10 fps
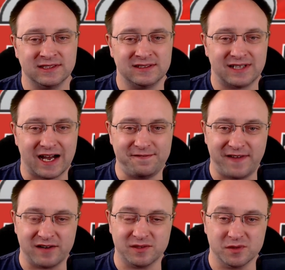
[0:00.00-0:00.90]
I
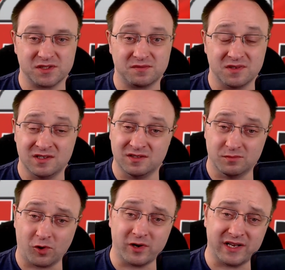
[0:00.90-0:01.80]
found it was
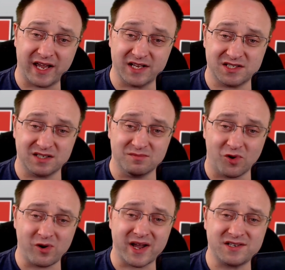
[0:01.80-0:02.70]
more engaging,
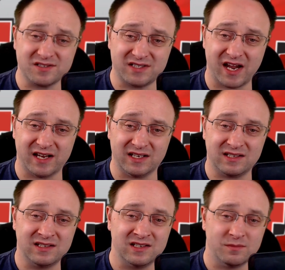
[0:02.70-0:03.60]
more entertaining,